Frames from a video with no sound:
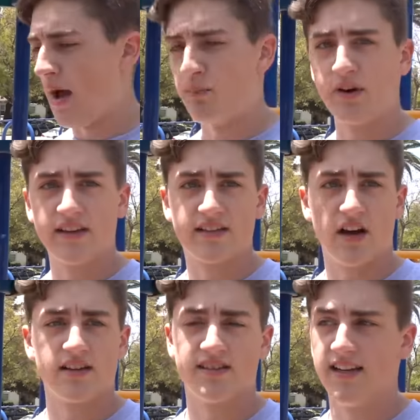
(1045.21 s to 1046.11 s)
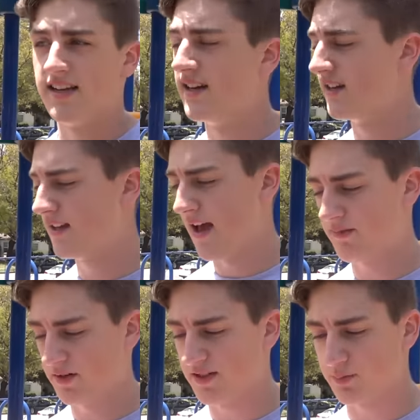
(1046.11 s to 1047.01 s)
I'm pretty exhausted
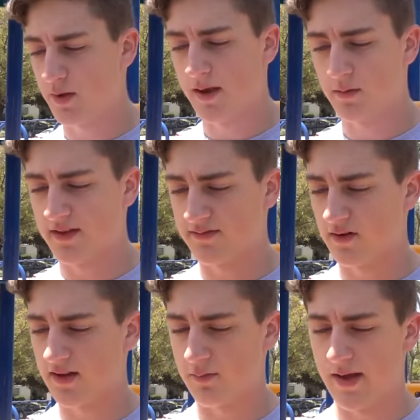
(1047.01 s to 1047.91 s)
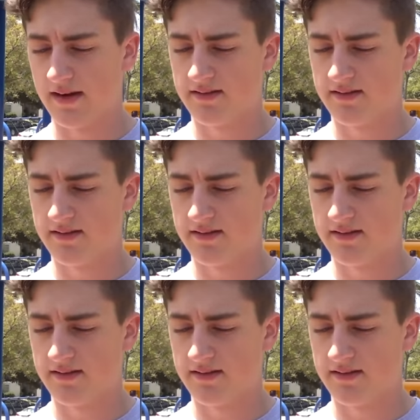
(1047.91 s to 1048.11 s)
after just playing with this for a little bit,